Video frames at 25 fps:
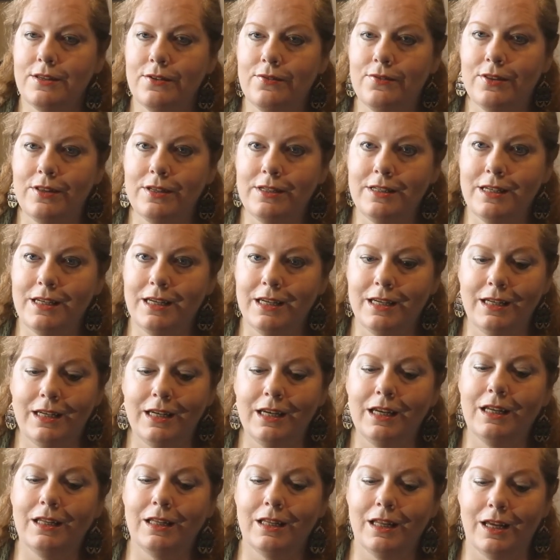of the
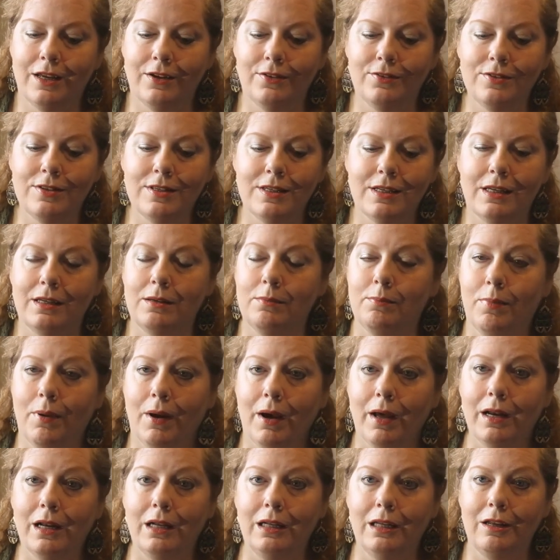deity lives in
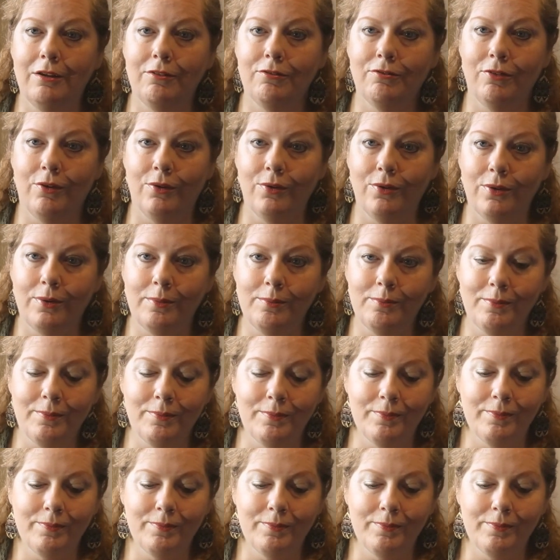bodily form.